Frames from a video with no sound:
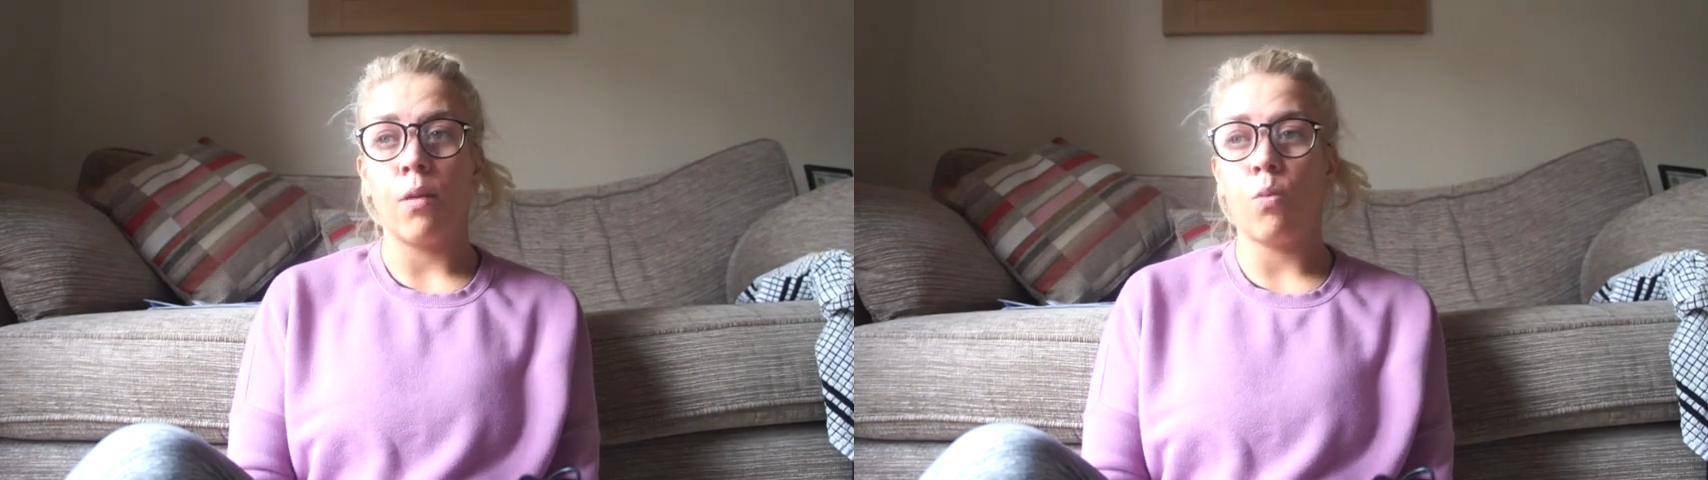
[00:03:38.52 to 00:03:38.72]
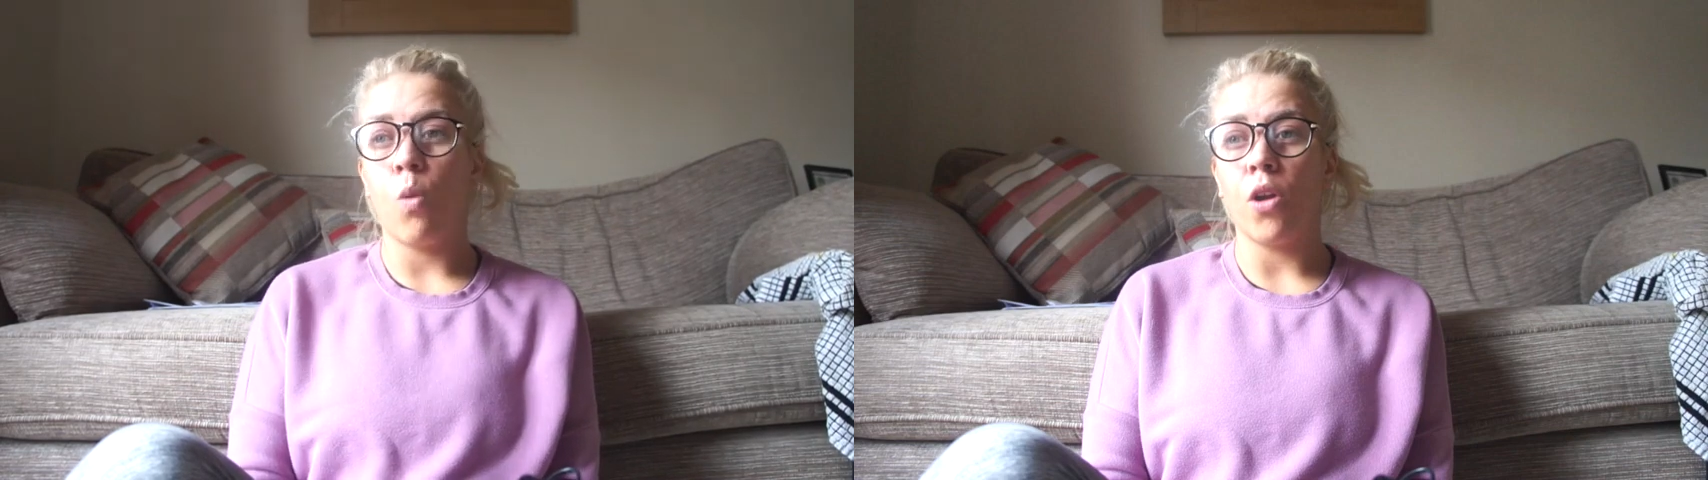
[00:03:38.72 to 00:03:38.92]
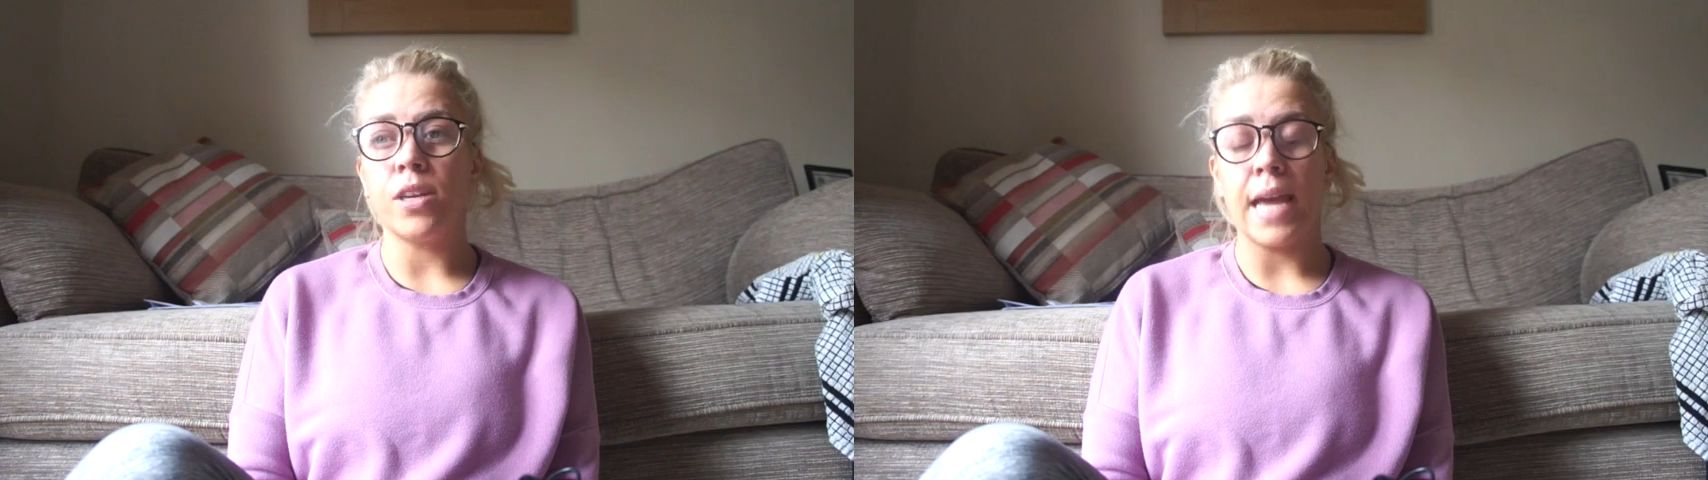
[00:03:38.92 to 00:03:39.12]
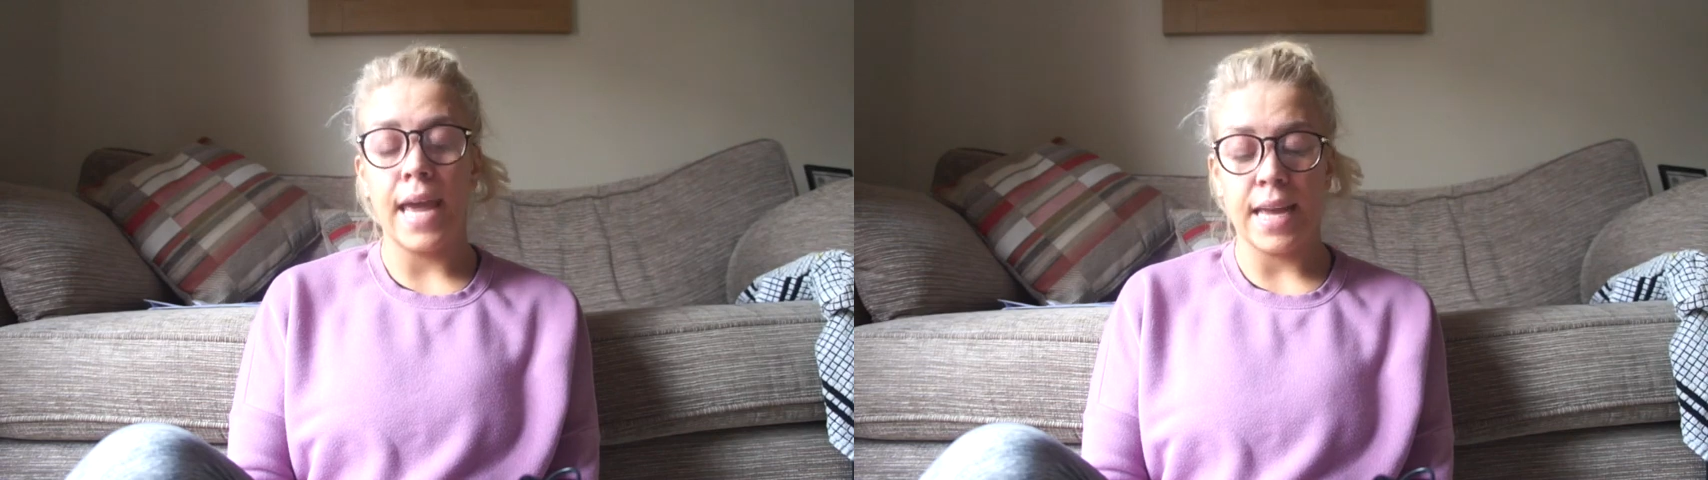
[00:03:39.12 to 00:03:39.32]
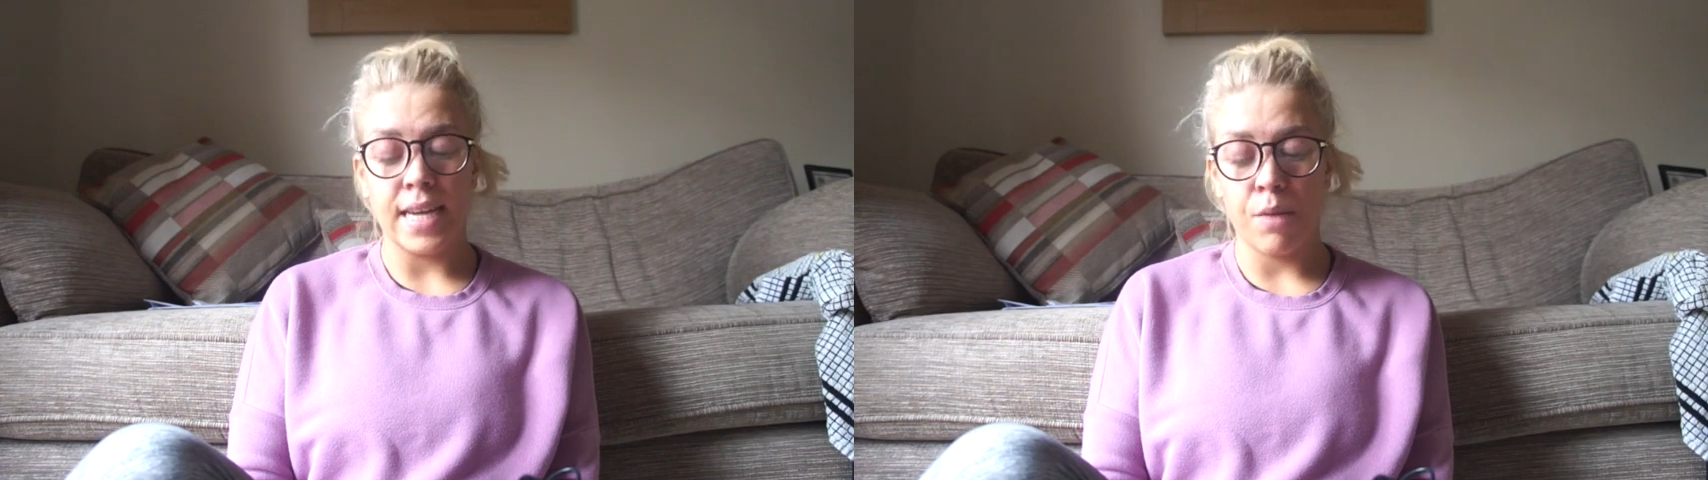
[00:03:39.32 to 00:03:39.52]
One
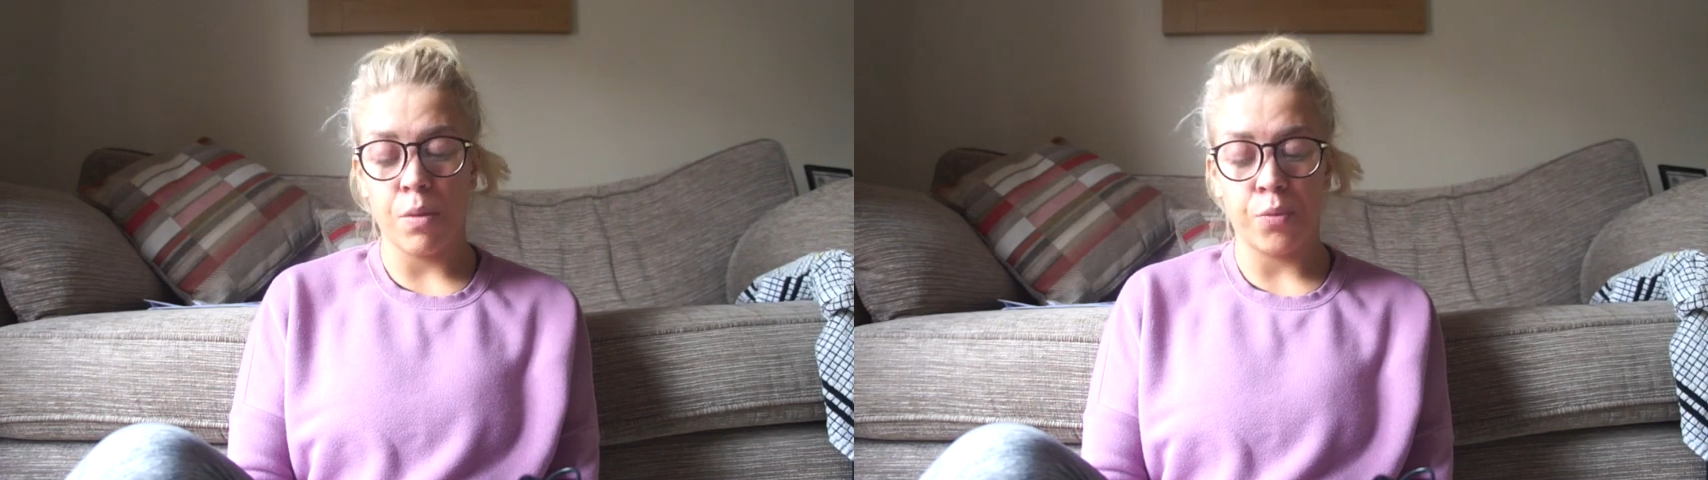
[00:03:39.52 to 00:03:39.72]
day I'd hit my